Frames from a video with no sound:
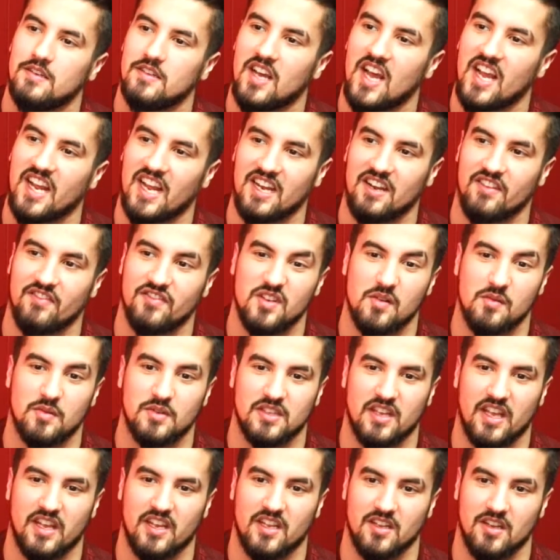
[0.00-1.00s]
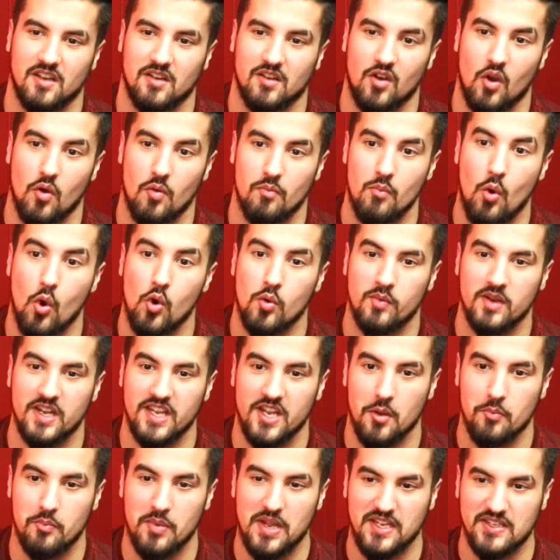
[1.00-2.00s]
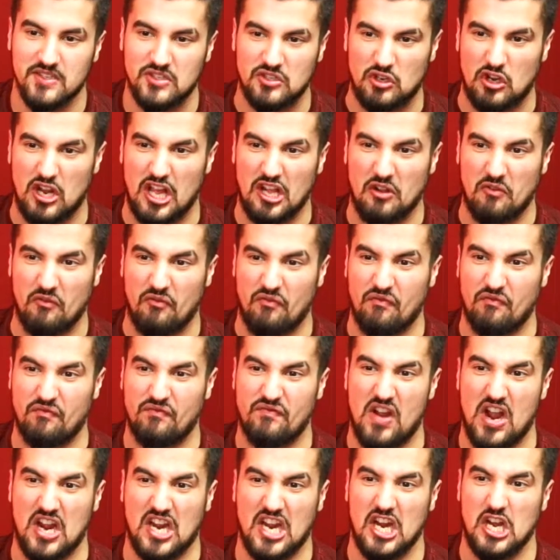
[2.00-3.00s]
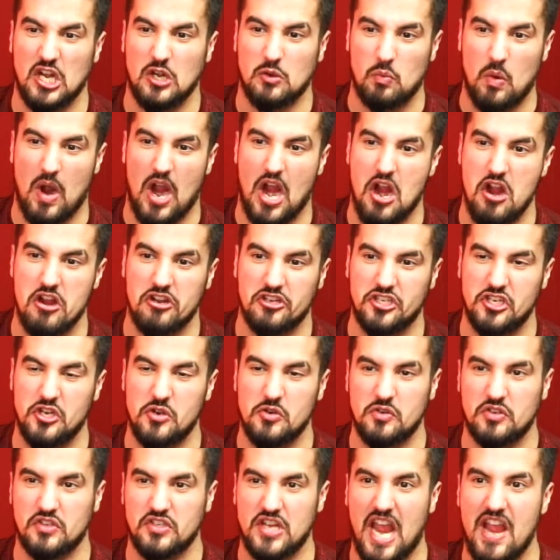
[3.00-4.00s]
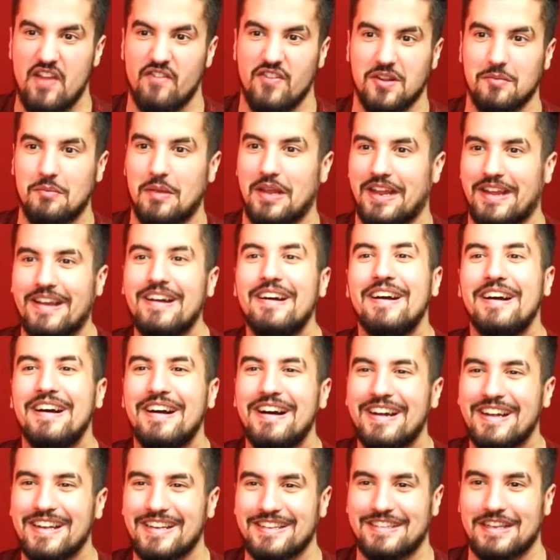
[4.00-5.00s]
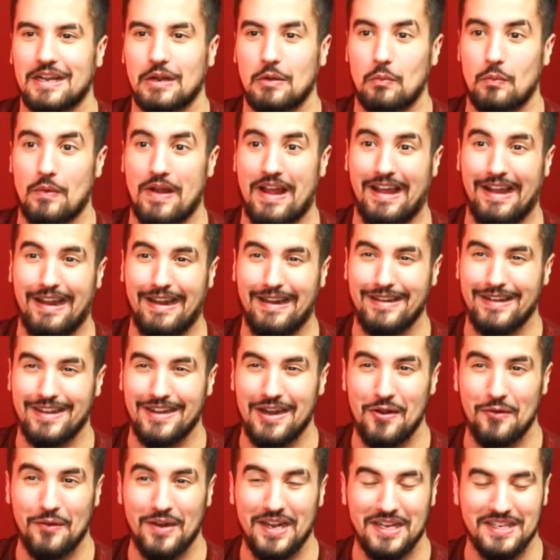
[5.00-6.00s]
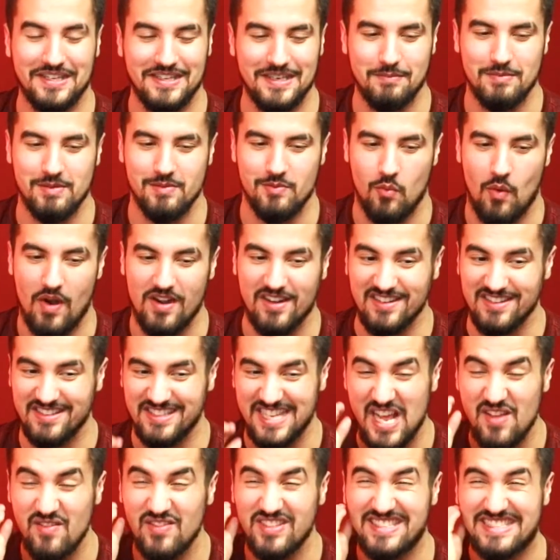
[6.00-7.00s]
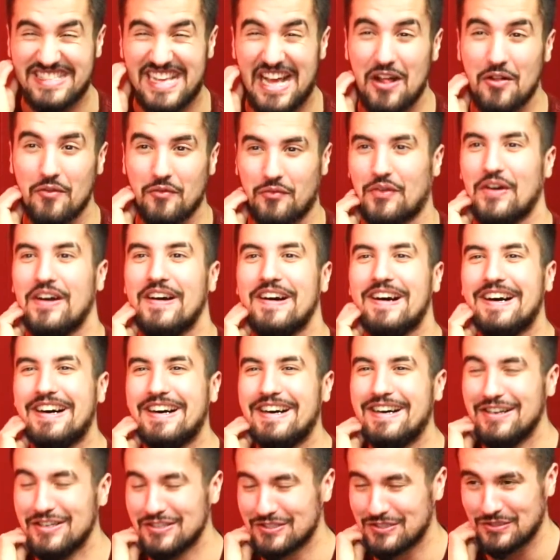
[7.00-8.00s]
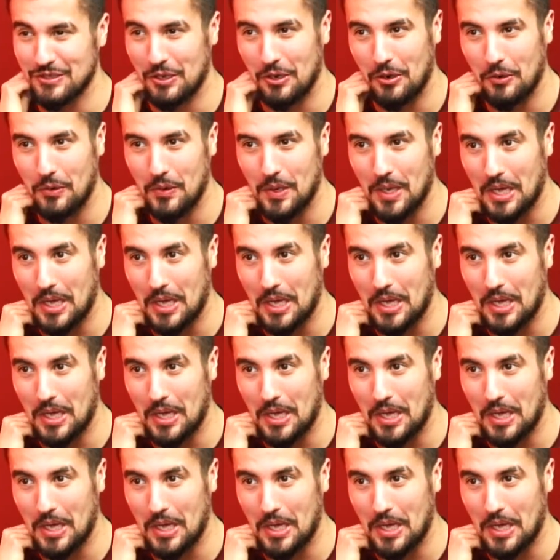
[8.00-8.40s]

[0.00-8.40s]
Again, if someone's, like, uh, morbidly obese and they're like, fucking, why aren't you saving me? It's like, well, you don't really seem to be wanting to save yourself. So,